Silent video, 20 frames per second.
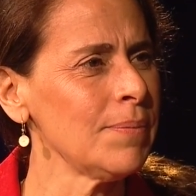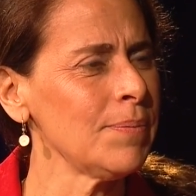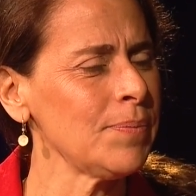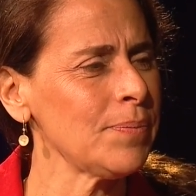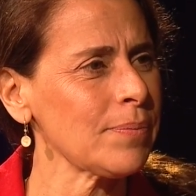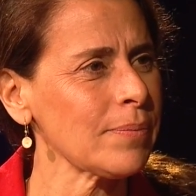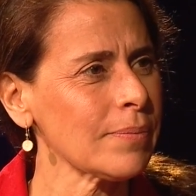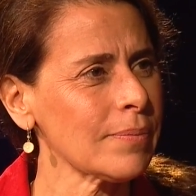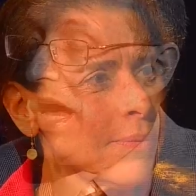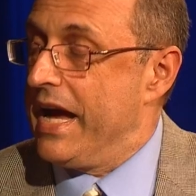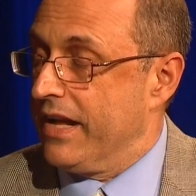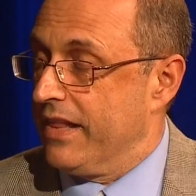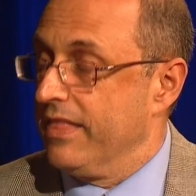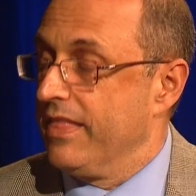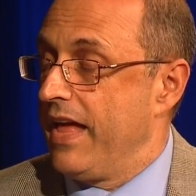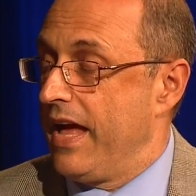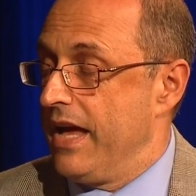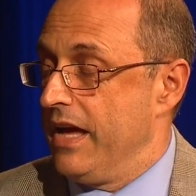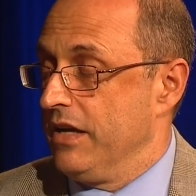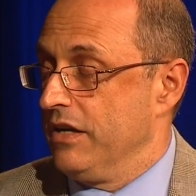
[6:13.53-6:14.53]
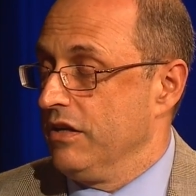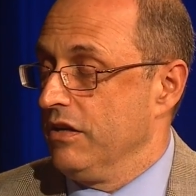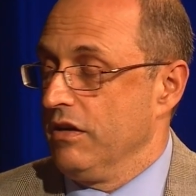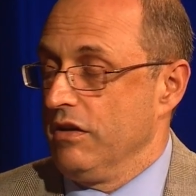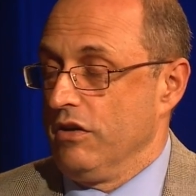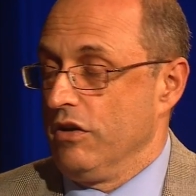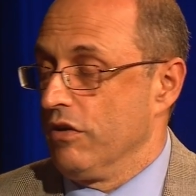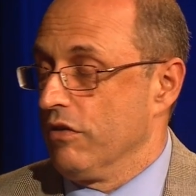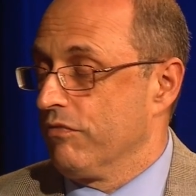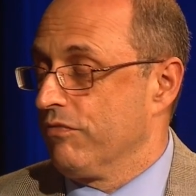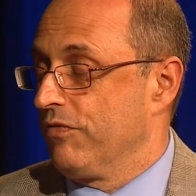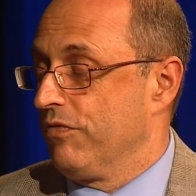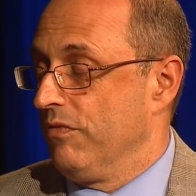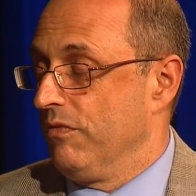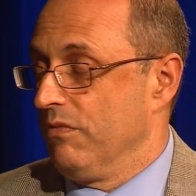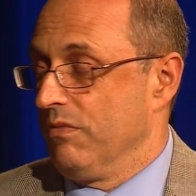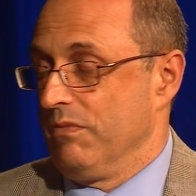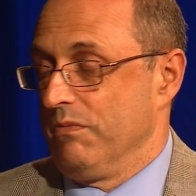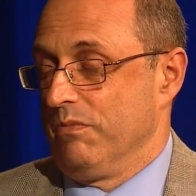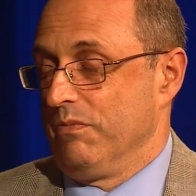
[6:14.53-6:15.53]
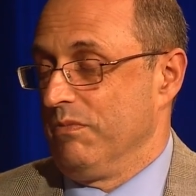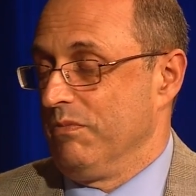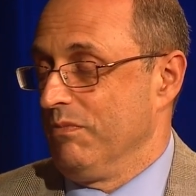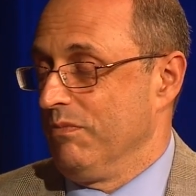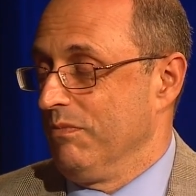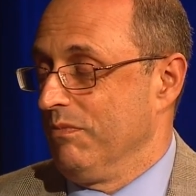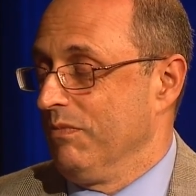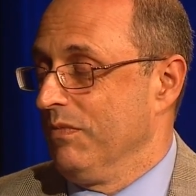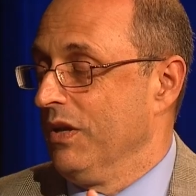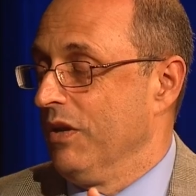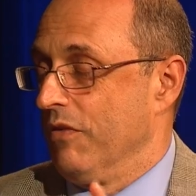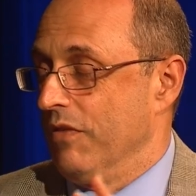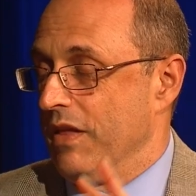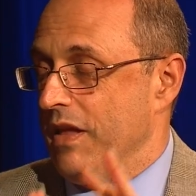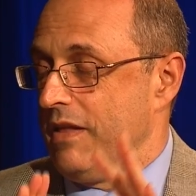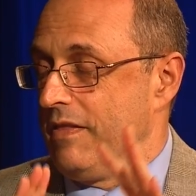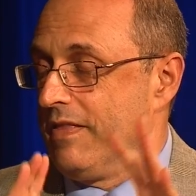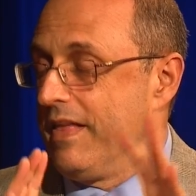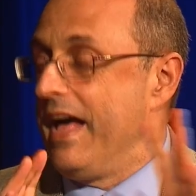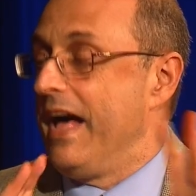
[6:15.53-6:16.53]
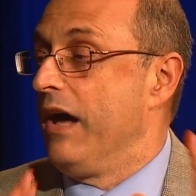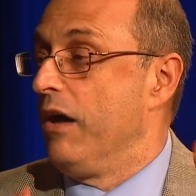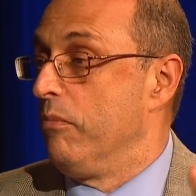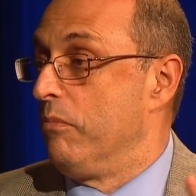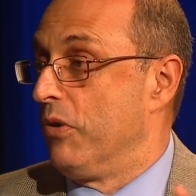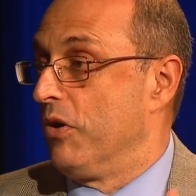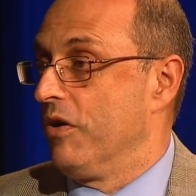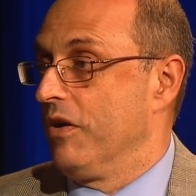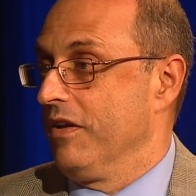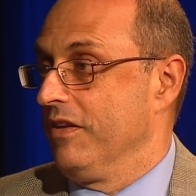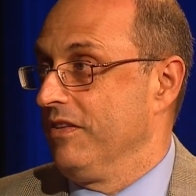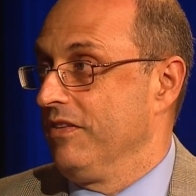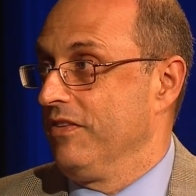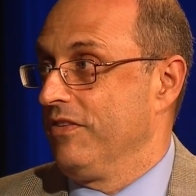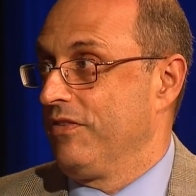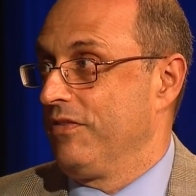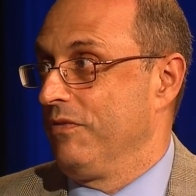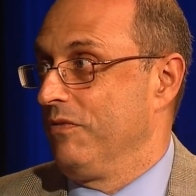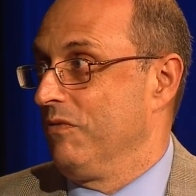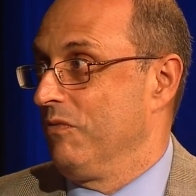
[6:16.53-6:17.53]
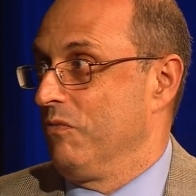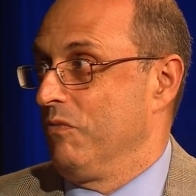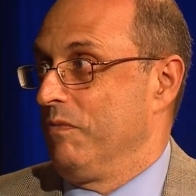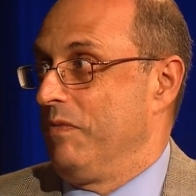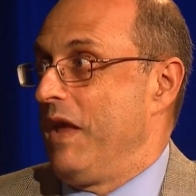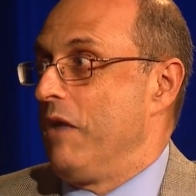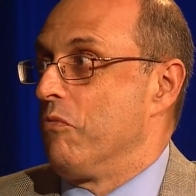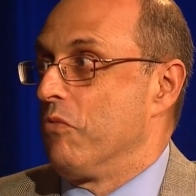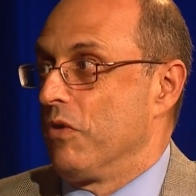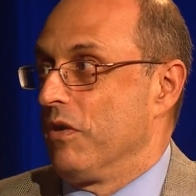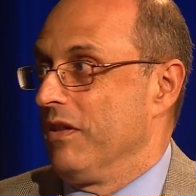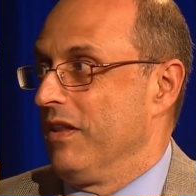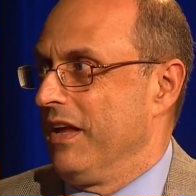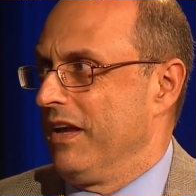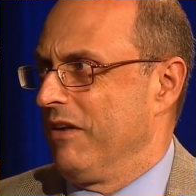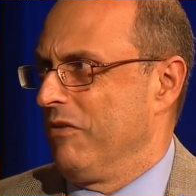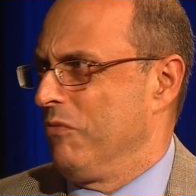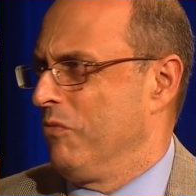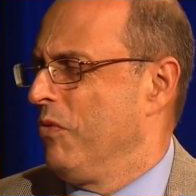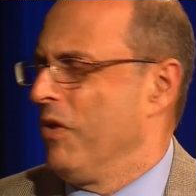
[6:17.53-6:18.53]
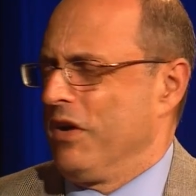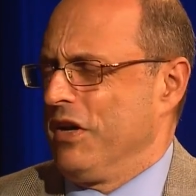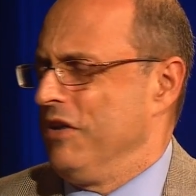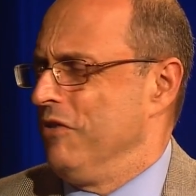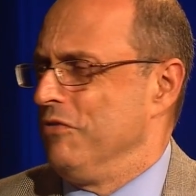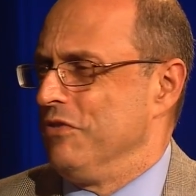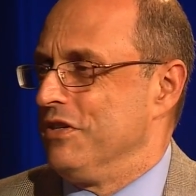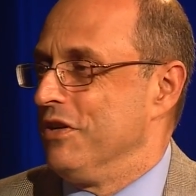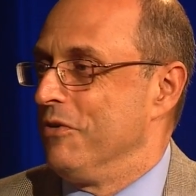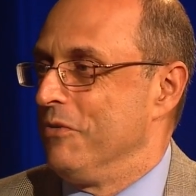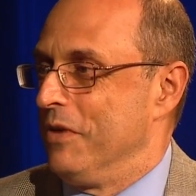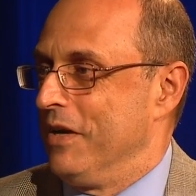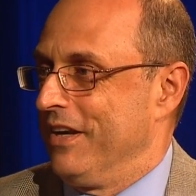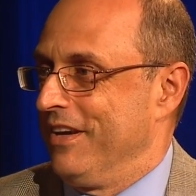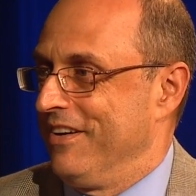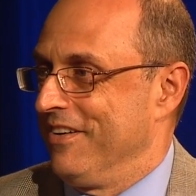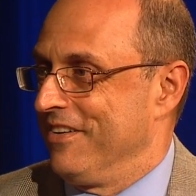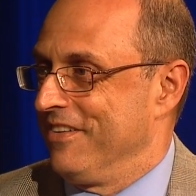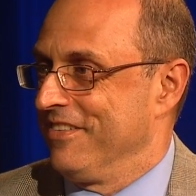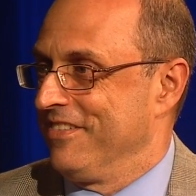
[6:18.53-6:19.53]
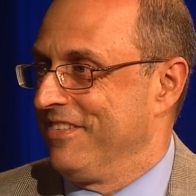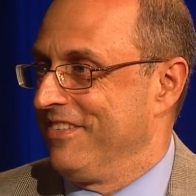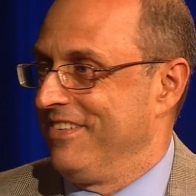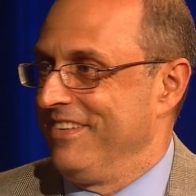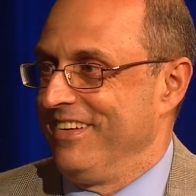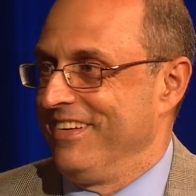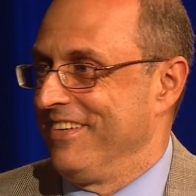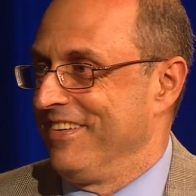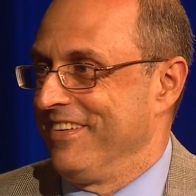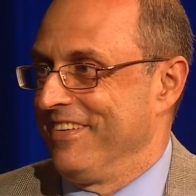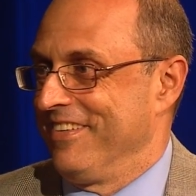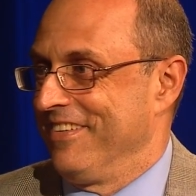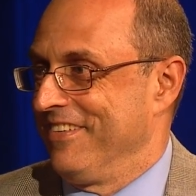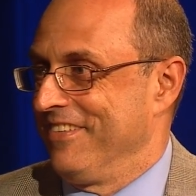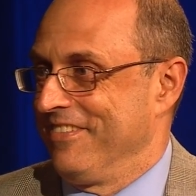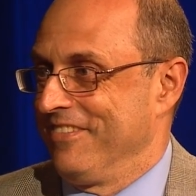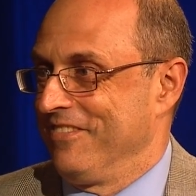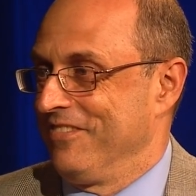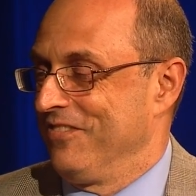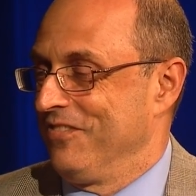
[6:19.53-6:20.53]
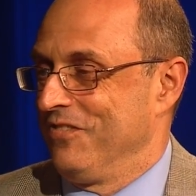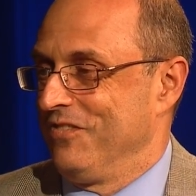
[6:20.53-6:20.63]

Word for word: But back then, you you know, the, the Albertans, they weren't like, what are you doing? You're, you're,